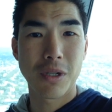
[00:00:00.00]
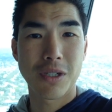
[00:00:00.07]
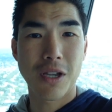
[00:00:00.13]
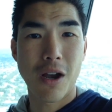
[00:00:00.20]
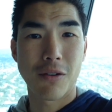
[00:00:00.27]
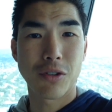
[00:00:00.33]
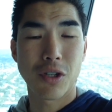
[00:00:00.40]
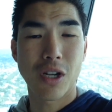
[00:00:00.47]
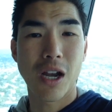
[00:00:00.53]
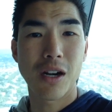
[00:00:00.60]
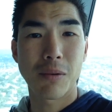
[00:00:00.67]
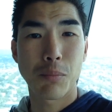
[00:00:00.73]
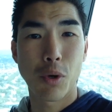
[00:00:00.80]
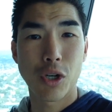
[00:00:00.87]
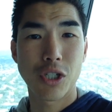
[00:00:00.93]
yourself, to
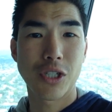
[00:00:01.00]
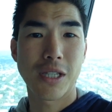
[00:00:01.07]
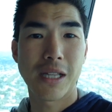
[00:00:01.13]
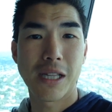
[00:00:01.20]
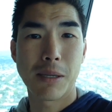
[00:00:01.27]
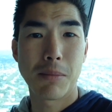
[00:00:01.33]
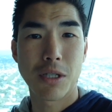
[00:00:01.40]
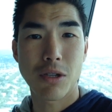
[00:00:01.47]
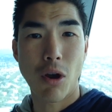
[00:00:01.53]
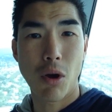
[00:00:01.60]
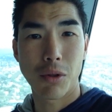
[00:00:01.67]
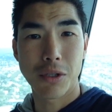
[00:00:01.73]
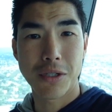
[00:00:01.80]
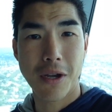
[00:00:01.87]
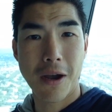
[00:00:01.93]
kind of push the limits
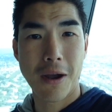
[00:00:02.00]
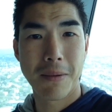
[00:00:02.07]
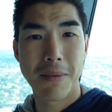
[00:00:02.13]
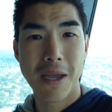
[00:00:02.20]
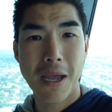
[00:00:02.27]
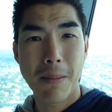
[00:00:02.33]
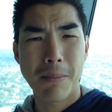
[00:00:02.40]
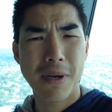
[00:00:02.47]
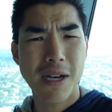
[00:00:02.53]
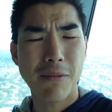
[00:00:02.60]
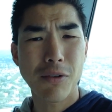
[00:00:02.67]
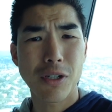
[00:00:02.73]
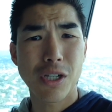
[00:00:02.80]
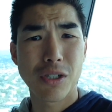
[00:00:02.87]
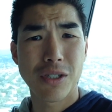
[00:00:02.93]
all the time, but
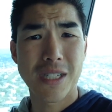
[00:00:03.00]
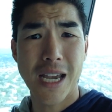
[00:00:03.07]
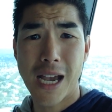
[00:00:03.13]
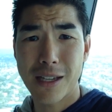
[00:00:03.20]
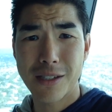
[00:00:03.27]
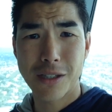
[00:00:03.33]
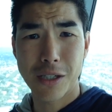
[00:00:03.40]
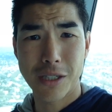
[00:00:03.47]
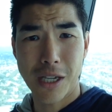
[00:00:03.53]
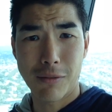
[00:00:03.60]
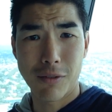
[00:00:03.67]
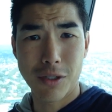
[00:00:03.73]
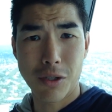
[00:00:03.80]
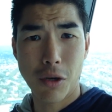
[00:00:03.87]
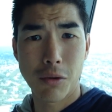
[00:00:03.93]
never to test the
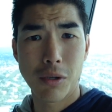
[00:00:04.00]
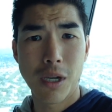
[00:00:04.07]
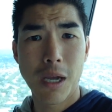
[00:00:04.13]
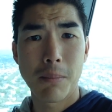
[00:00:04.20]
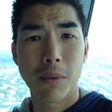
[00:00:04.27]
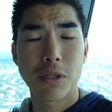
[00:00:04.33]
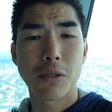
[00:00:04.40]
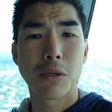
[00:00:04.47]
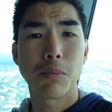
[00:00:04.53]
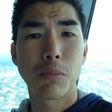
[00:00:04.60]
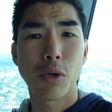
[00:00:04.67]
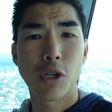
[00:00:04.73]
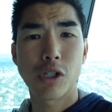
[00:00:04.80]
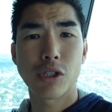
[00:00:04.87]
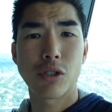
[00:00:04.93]
safety zone, but to
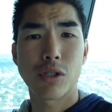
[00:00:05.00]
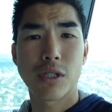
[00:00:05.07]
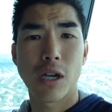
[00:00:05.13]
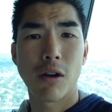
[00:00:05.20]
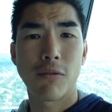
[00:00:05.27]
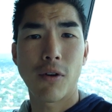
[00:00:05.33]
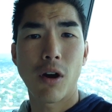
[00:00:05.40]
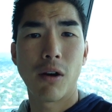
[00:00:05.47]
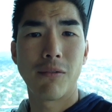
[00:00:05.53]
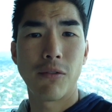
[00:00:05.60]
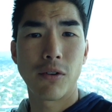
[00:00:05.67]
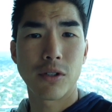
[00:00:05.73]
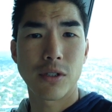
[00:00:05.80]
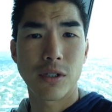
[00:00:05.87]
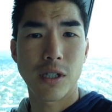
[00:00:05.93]
push yourself up
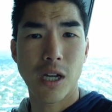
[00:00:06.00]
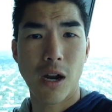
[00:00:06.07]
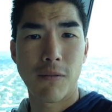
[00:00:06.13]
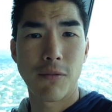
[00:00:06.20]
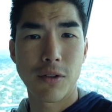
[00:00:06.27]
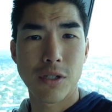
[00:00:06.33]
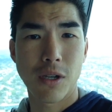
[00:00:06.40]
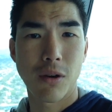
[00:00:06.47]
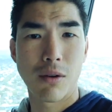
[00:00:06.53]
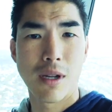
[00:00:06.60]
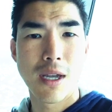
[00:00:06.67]
versus the comfort zone.